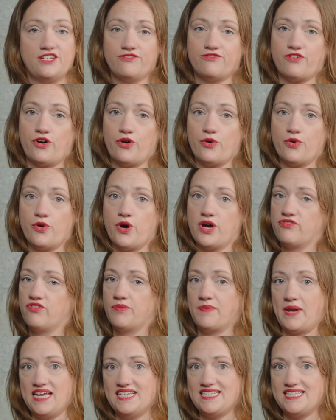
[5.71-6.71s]
a fault and
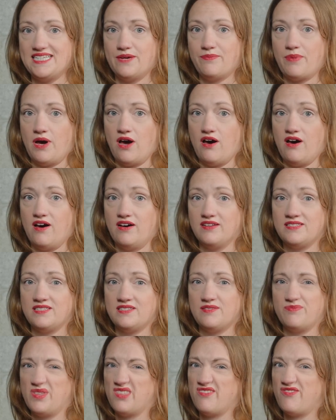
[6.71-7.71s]
replacing a part,
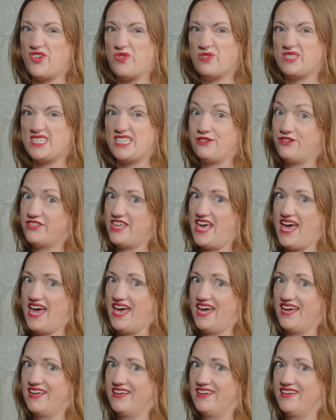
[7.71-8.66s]
but the fault's still there?